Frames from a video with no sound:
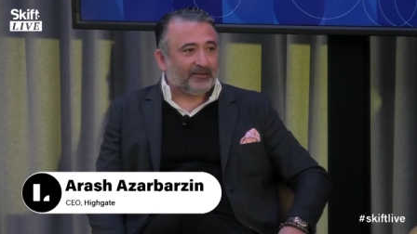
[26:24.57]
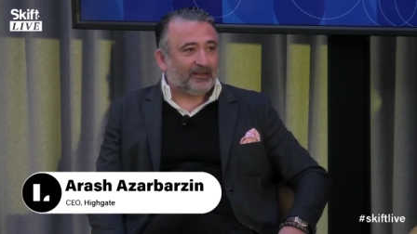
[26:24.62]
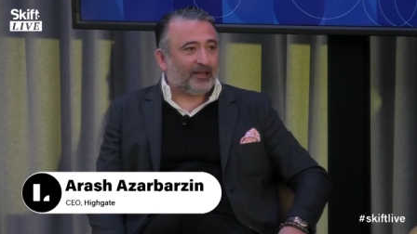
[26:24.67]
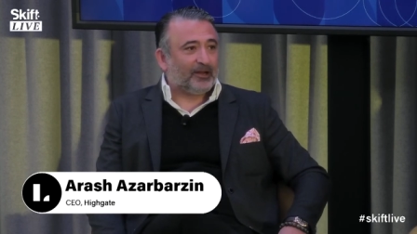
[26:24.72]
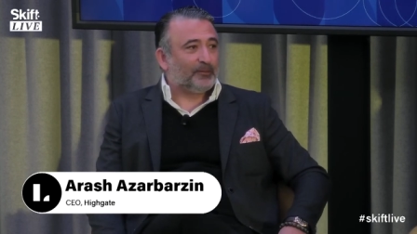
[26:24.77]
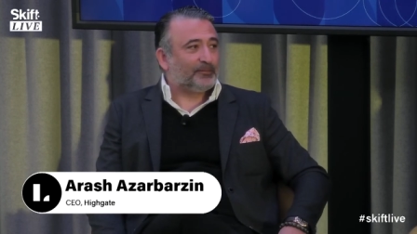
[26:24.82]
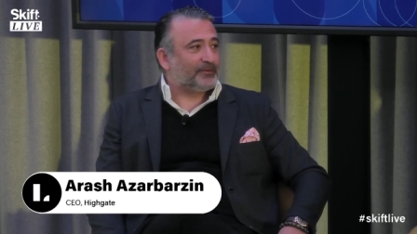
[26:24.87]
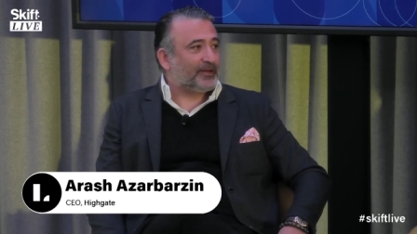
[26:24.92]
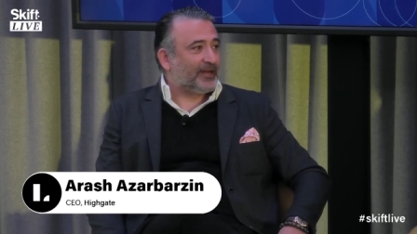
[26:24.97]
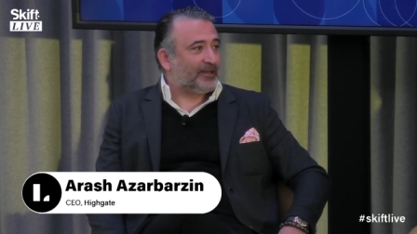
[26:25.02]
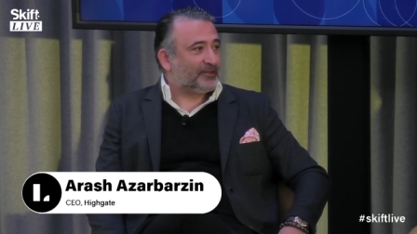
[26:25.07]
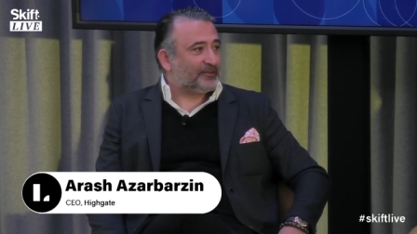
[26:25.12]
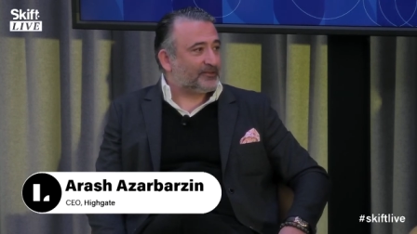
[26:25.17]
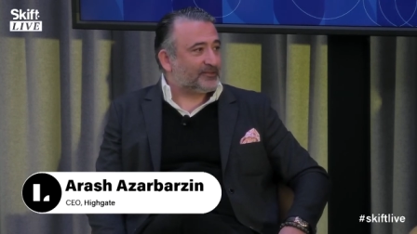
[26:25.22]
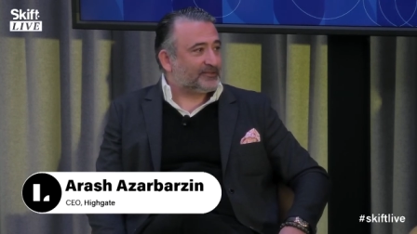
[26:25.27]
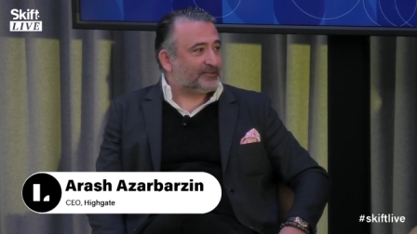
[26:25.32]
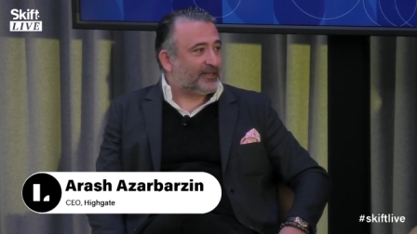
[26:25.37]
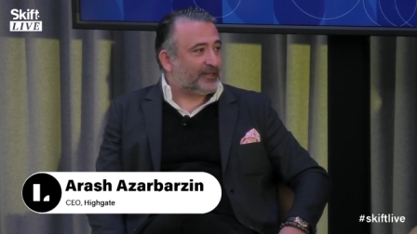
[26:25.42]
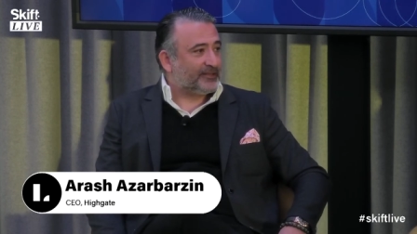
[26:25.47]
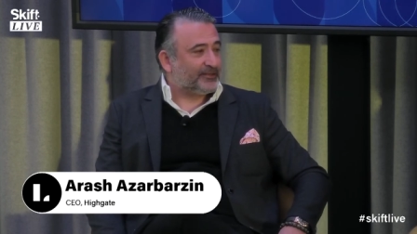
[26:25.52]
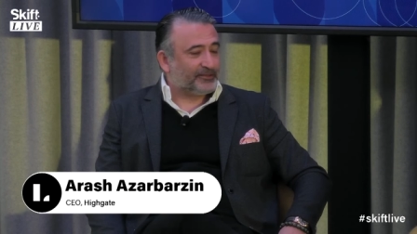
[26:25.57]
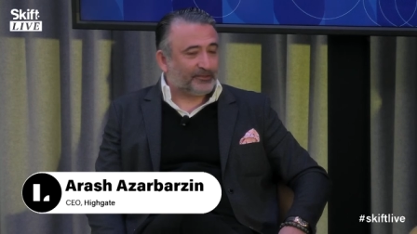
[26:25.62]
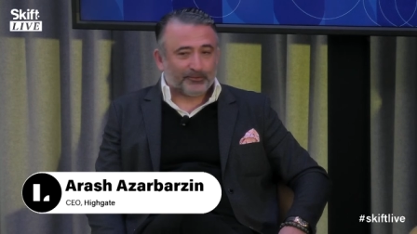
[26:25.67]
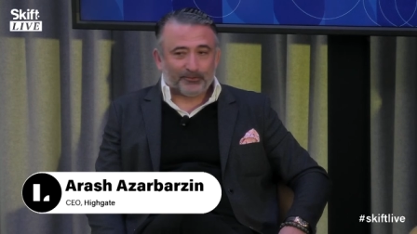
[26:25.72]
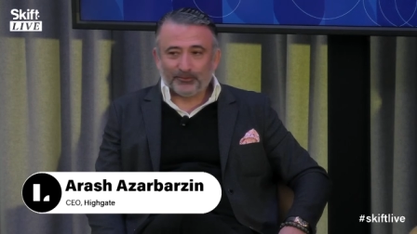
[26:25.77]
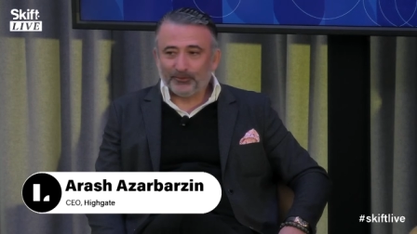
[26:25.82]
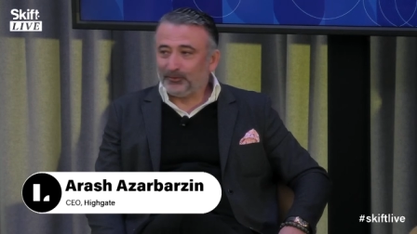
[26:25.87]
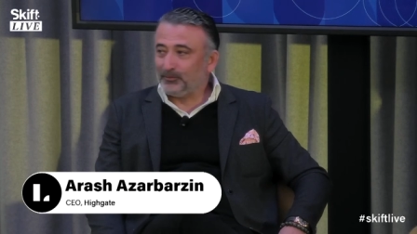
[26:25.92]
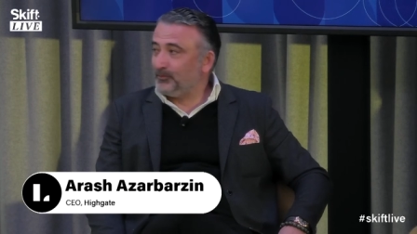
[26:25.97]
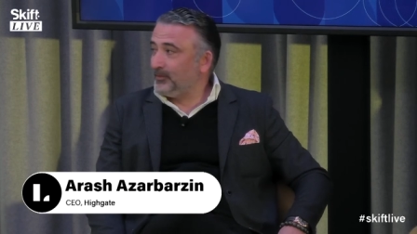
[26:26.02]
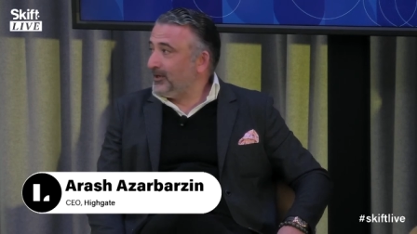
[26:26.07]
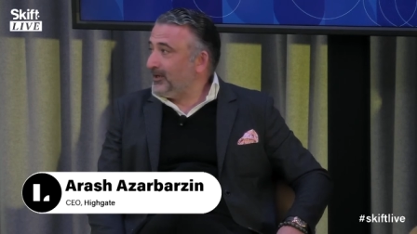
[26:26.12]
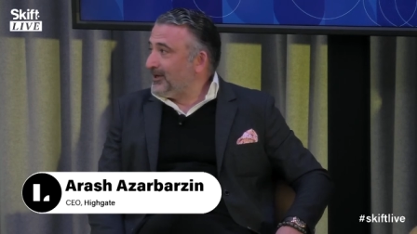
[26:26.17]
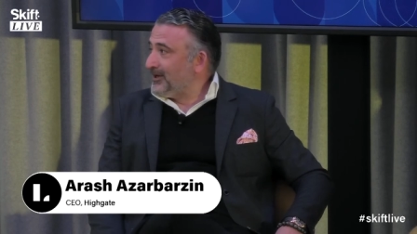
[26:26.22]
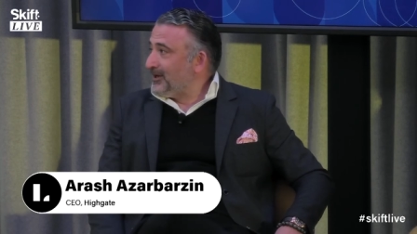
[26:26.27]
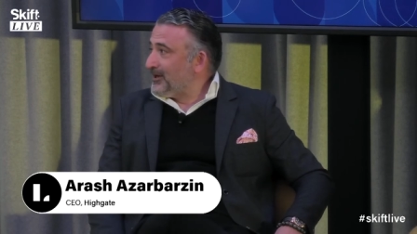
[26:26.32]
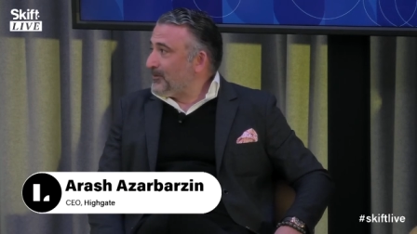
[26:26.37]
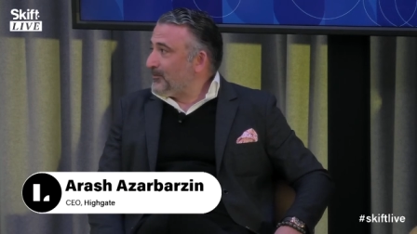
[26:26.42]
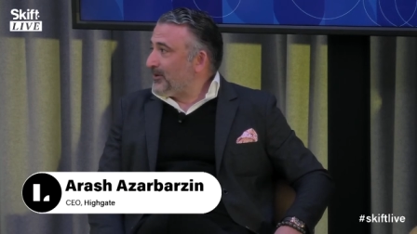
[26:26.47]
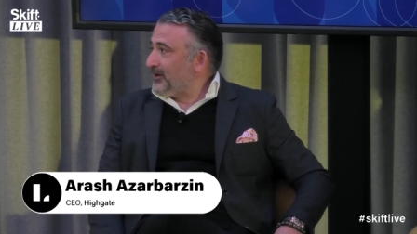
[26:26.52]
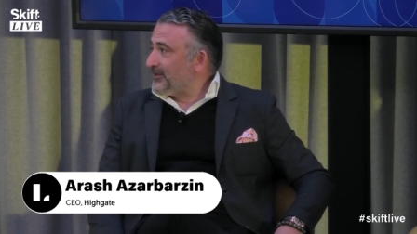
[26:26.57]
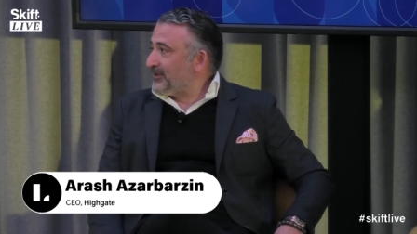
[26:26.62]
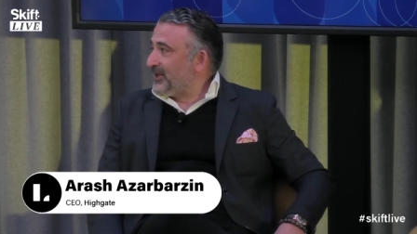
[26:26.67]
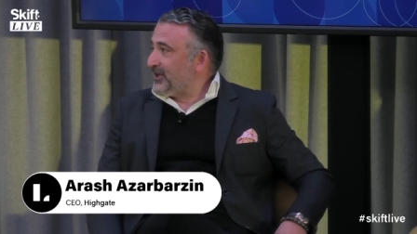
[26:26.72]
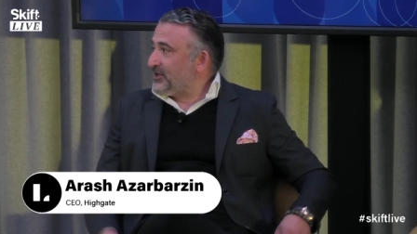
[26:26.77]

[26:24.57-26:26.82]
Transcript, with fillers: I hope Tyler is not in the room. But they